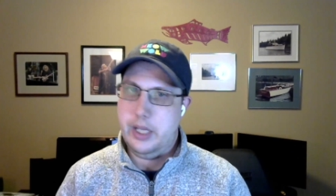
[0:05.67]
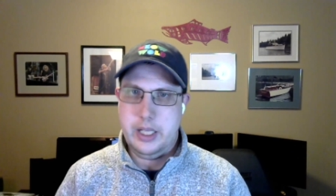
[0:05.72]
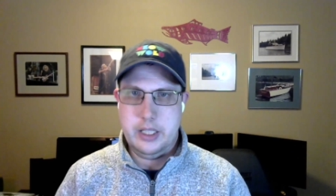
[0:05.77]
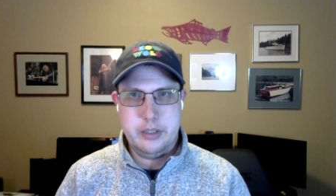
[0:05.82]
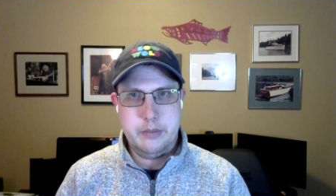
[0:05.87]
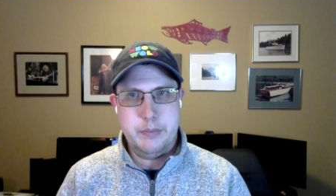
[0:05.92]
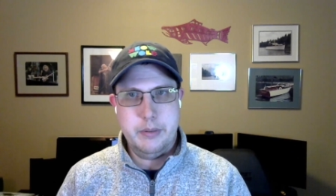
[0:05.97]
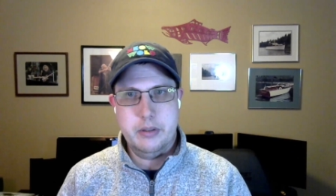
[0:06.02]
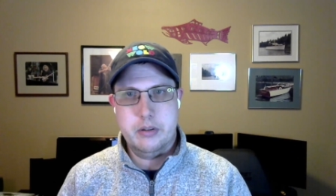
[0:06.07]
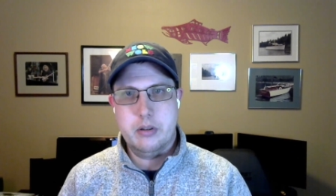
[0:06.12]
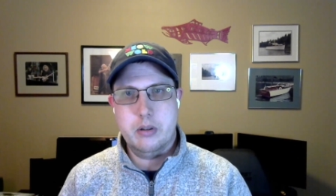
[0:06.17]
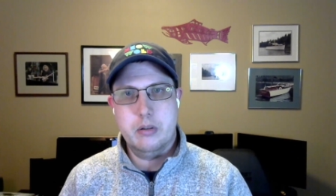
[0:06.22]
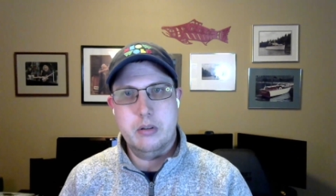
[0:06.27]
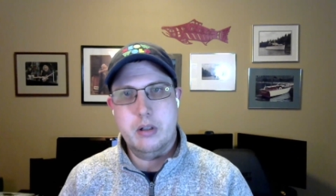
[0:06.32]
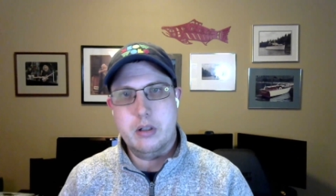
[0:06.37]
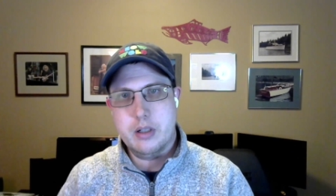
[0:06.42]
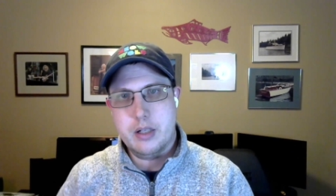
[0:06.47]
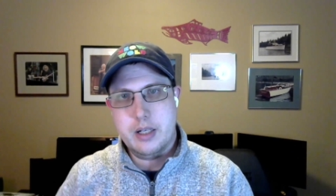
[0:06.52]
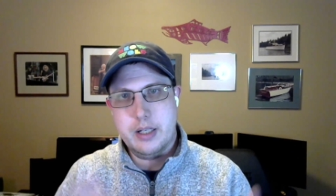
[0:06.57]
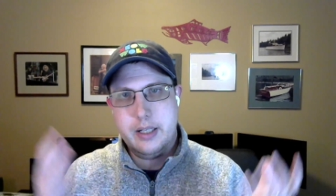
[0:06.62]
It's been so
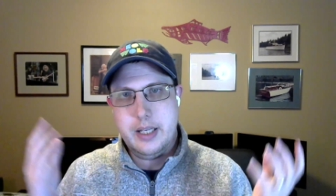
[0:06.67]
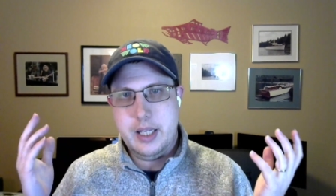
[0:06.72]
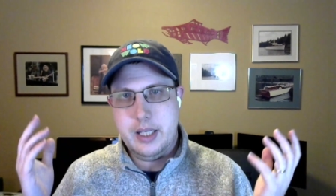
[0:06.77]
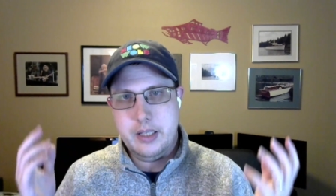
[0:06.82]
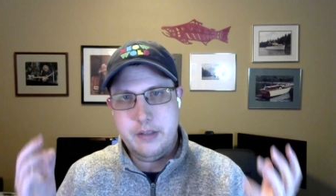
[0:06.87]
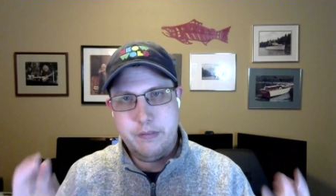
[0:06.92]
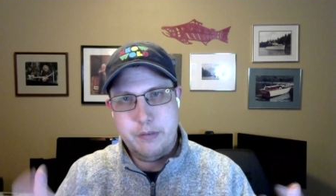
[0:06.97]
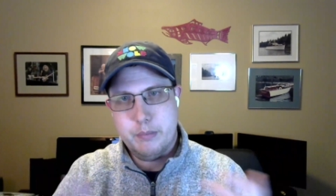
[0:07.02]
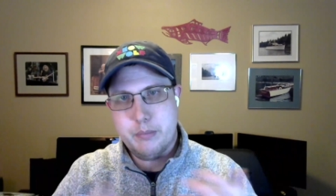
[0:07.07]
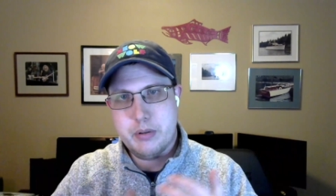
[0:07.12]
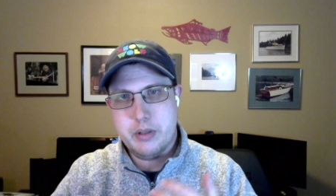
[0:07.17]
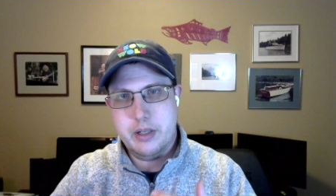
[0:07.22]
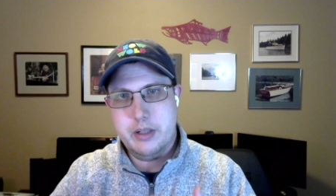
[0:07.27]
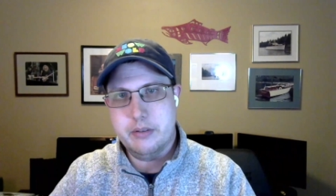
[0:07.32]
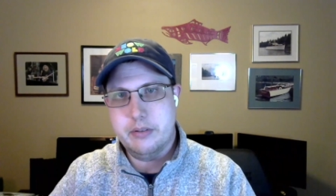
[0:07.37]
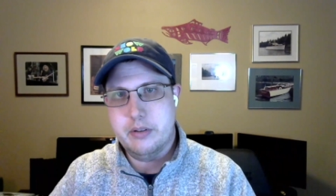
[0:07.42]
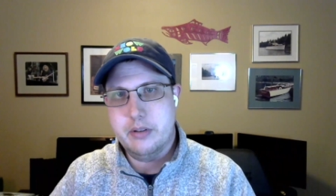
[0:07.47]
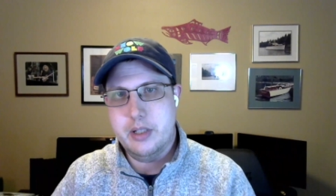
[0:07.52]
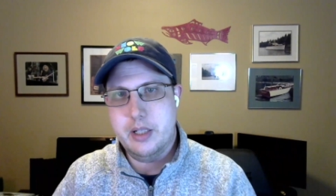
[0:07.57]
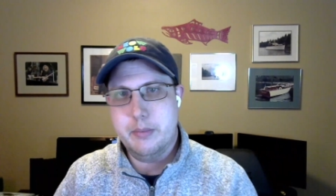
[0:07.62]
long I can't even
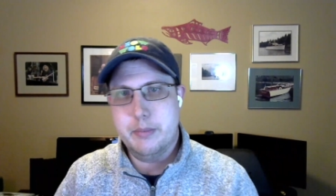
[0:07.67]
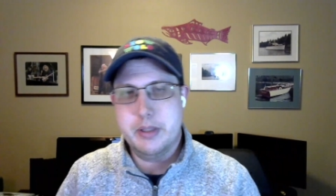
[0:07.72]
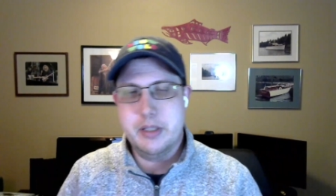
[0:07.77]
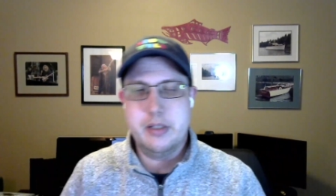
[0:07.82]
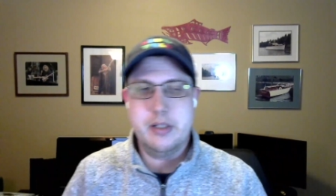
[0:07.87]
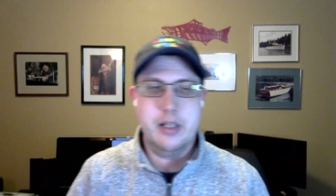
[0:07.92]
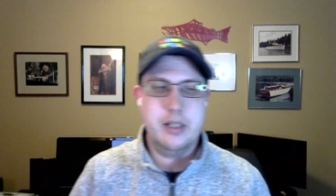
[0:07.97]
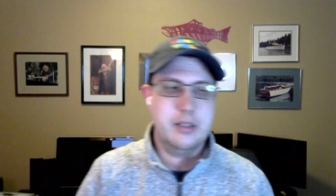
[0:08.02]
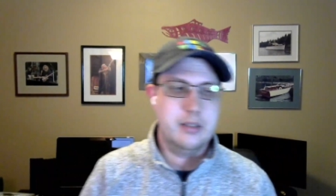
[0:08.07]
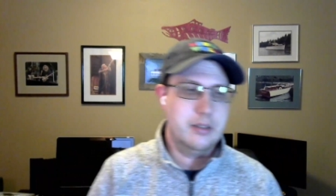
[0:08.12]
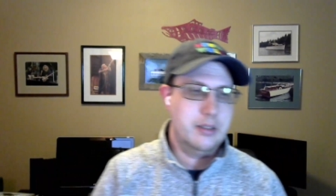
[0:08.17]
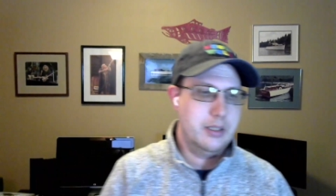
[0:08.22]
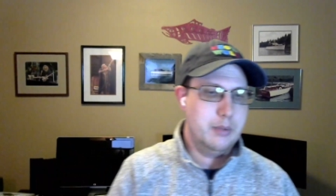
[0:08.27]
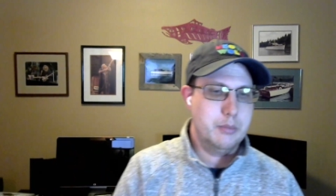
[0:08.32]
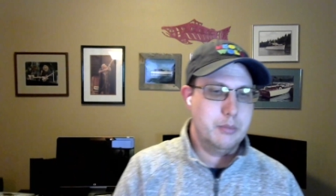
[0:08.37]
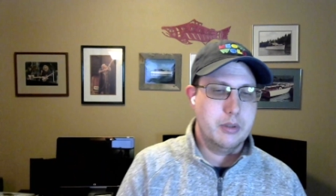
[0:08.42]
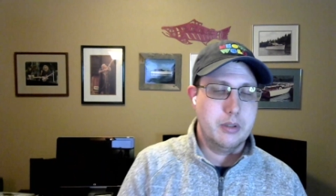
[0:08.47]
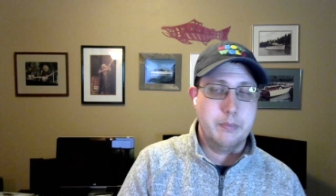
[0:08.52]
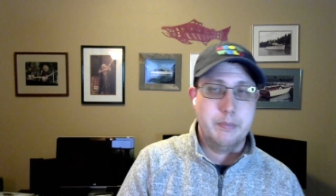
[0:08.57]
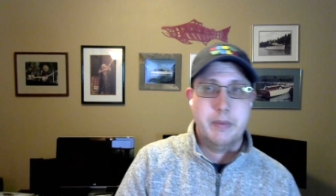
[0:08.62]
pronounce the name of the channel
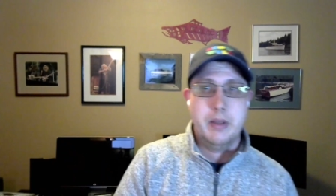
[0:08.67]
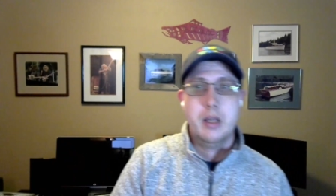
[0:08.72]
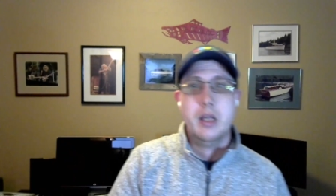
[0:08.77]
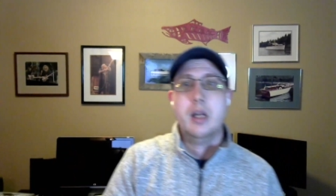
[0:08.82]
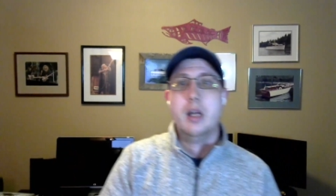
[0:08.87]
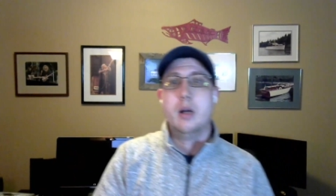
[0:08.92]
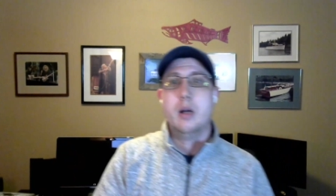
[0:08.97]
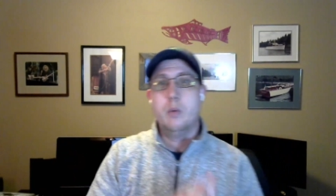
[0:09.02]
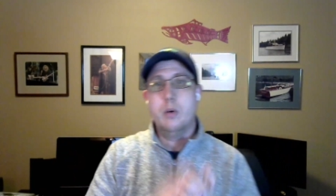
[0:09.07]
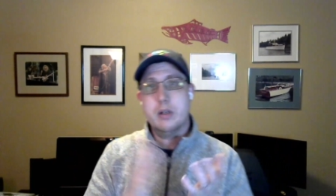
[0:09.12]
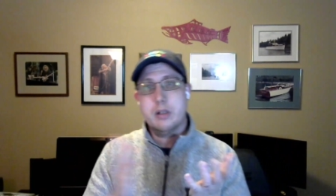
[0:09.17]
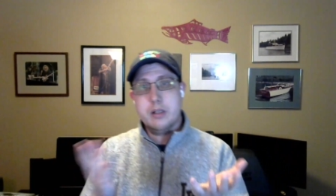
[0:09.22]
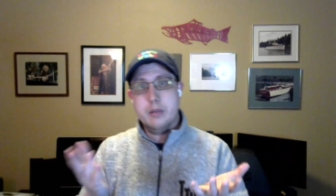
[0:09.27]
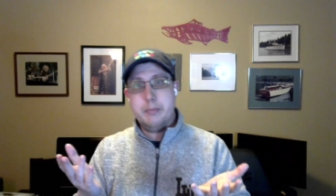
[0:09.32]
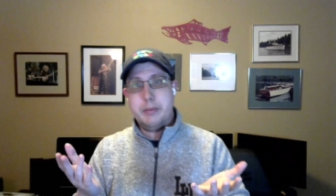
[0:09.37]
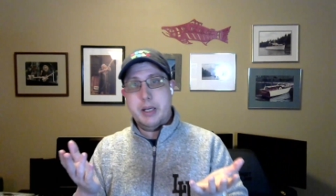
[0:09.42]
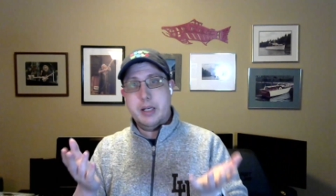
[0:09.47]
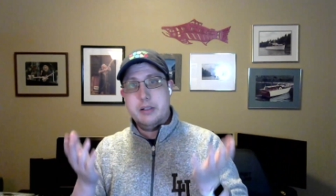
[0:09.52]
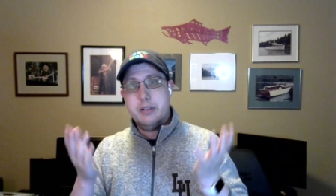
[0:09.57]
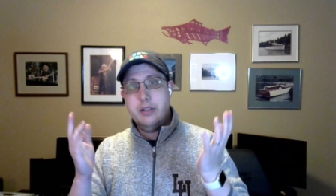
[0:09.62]
anymore. Welcome
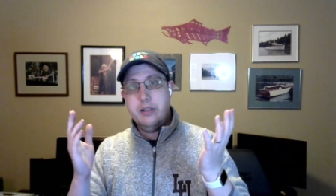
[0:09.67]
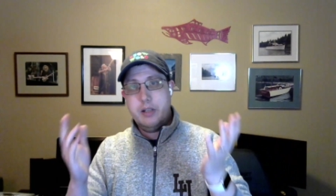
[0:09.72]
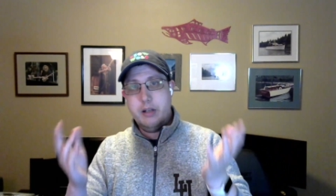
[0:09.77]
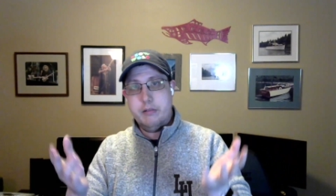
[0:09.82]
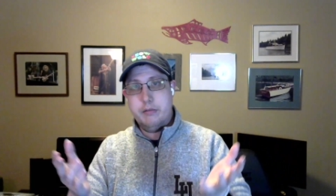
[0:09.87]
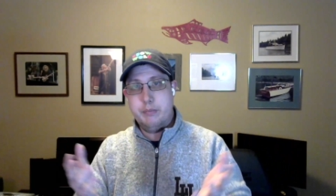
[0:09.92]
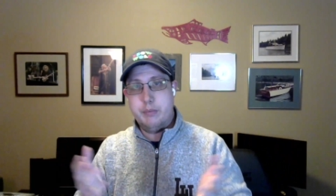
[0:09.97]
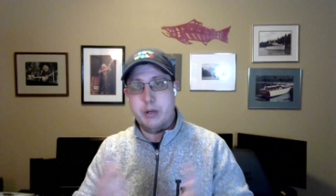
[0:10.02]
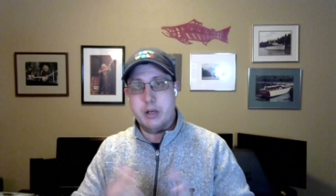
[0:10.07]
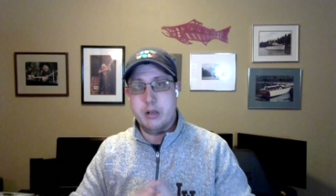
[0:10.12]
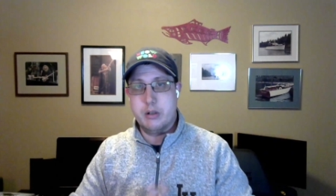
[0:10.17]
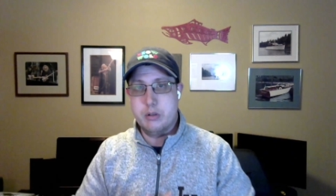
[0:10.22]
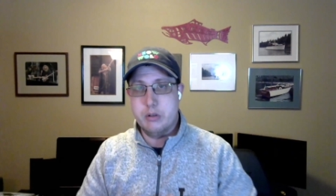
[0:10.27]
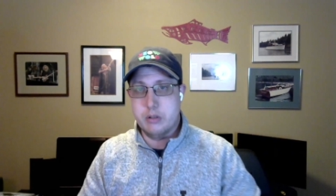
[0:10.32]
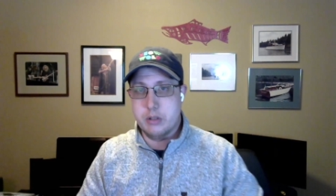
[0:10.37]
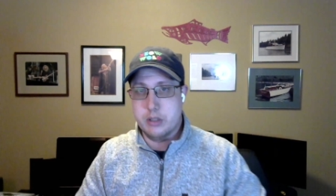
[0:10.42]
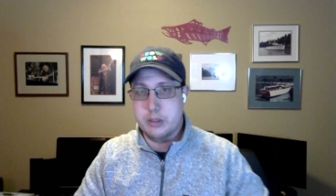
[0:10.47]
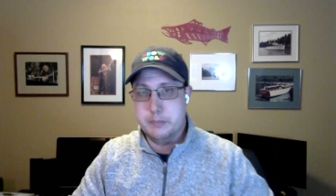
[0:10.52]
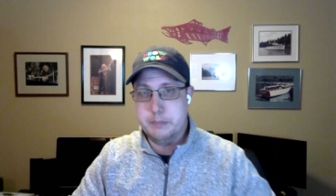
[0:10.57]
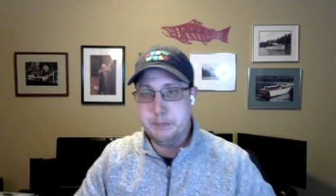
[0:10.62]
back to Dev
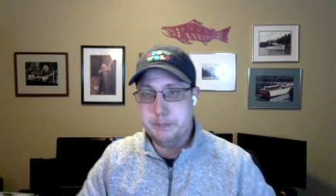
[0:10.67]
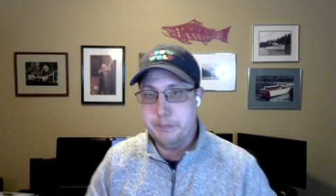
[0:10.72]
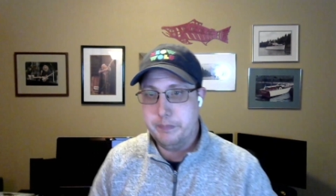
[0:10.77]
Parkour.